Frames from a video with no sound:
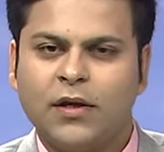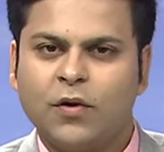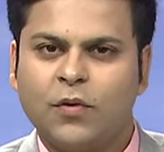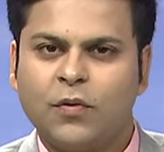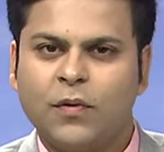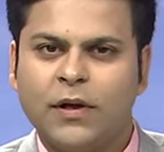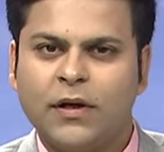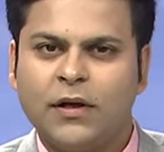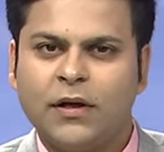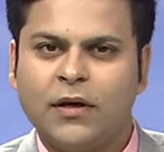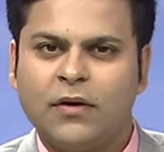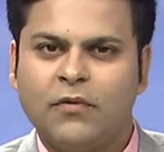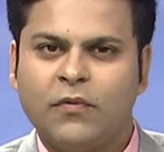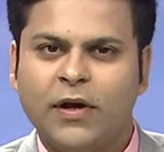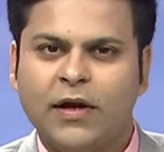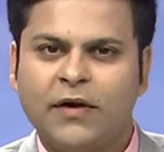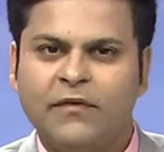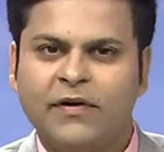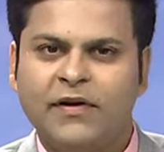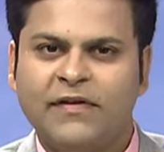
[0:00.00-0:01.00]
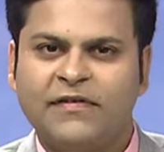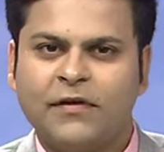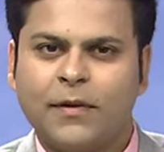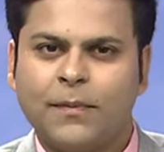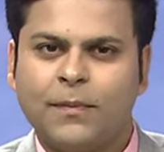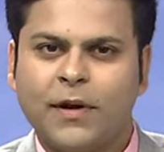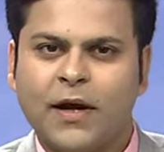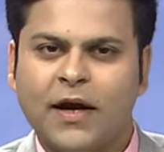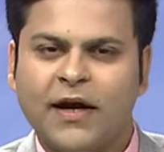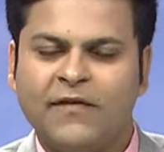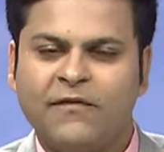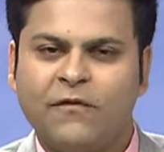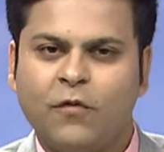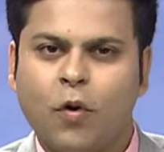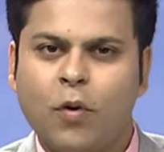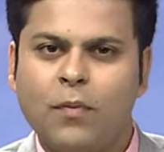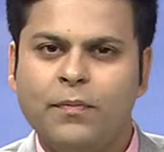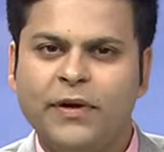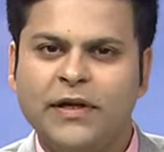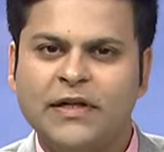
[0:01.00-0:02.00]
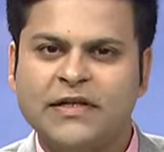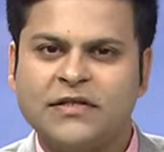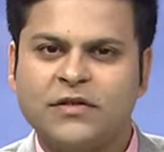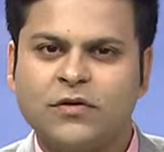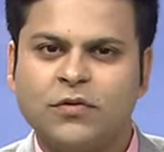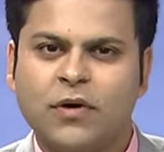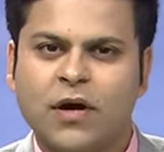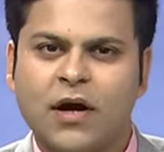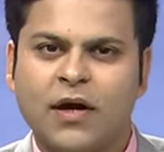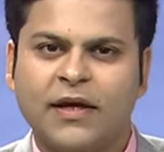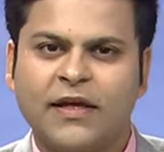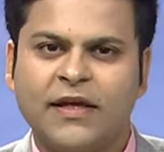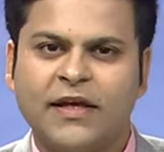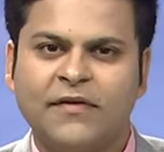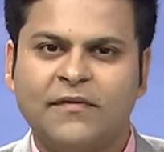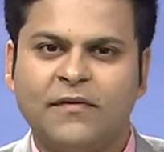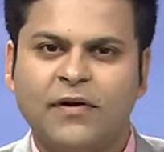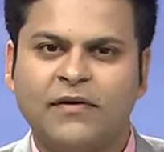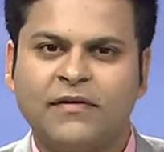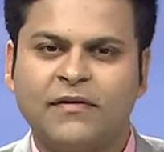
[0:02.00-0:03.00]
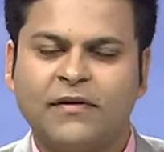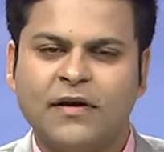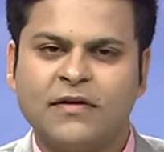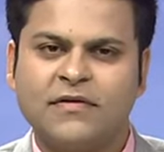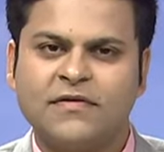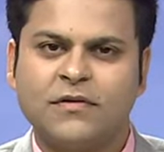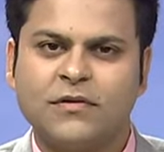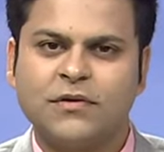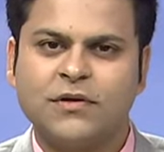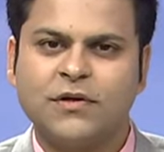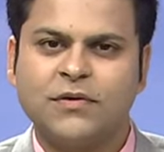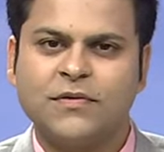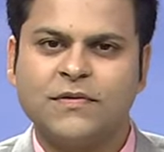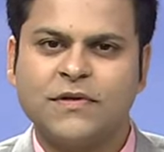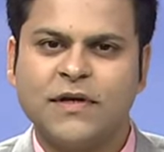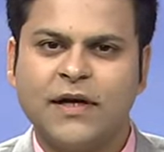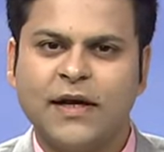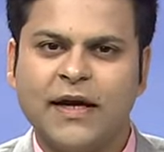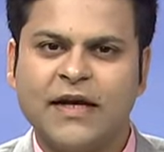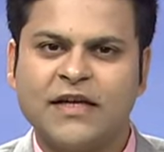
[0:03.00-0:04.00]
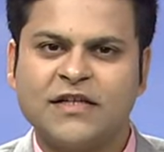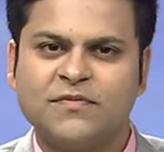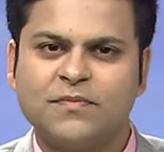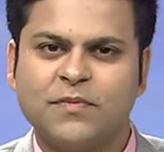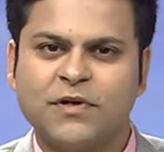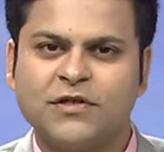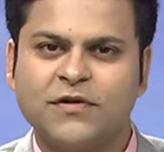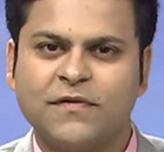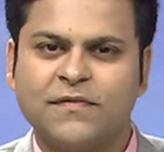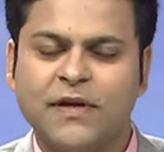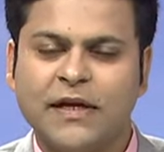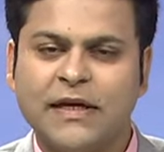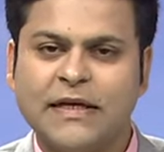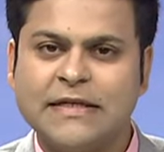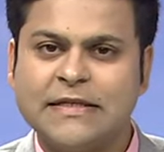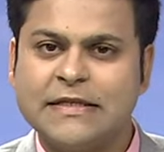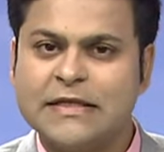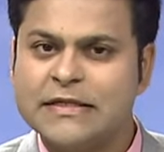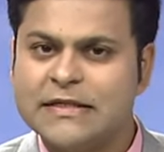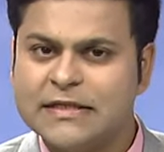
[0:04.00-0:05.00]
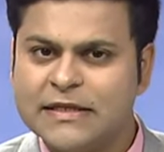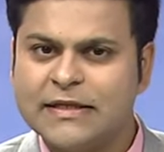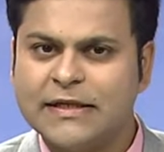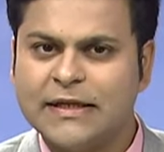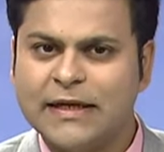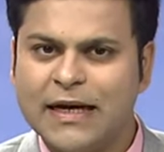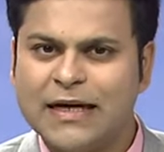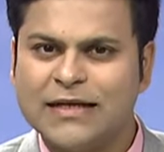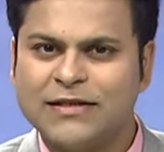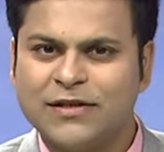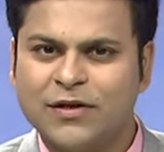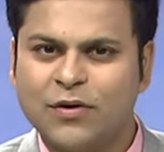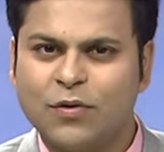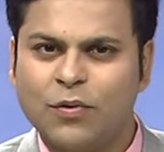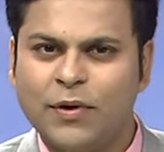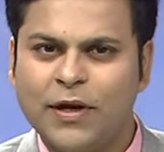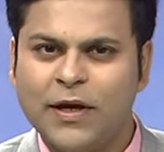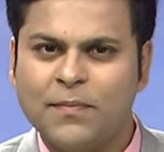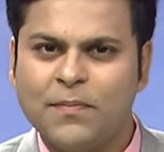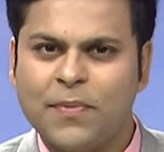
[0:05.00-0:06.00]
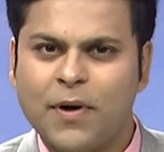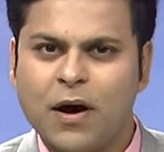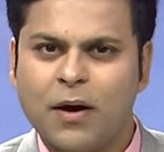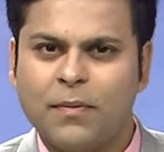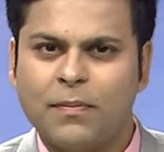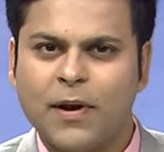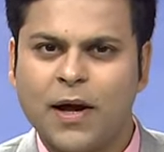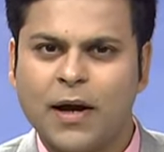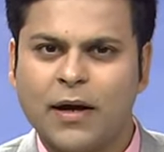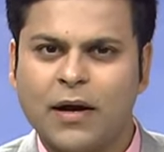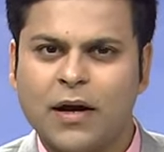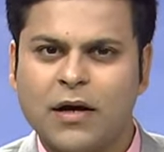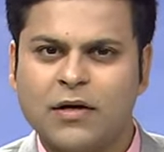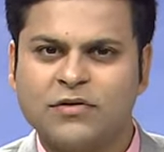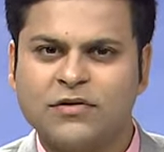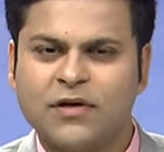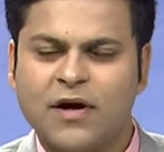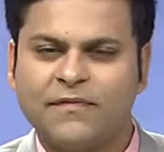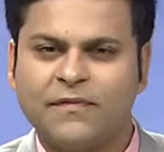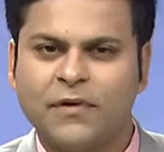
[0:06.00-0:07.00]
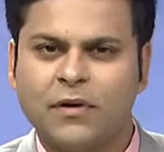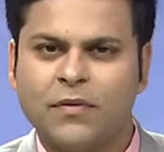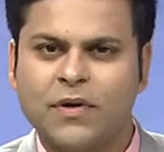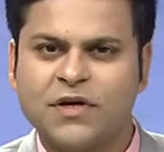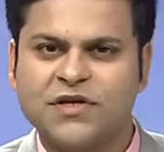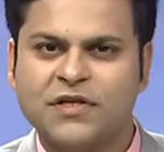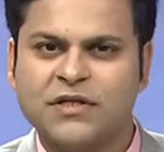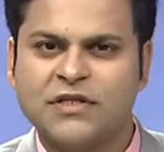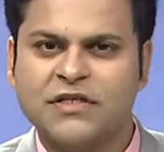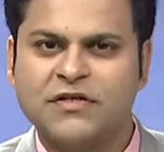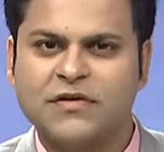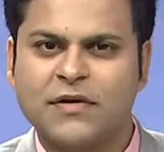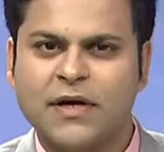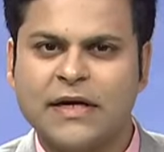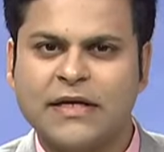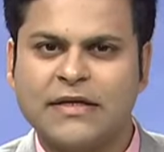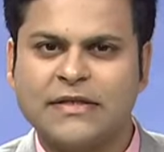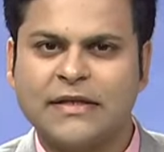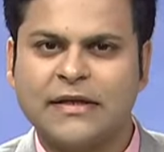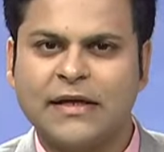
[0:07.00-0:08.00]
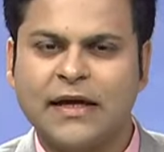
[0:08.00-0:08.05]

Ukrainian railways supplied warm meals to Kharkiv residents on Tuesday as much of the eastern city has rolling power blackouts after Russian strikes hit